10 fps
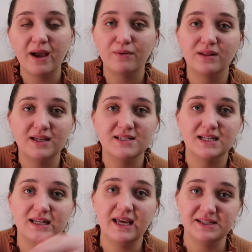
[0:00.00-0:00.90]
I really
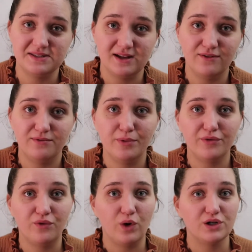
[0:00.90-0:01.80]
did his stuff
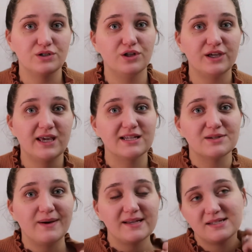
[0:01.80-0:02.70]
before looking
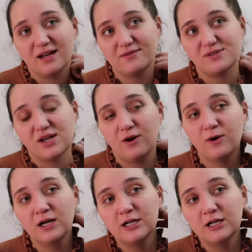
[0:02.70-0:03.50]
into my stuff, so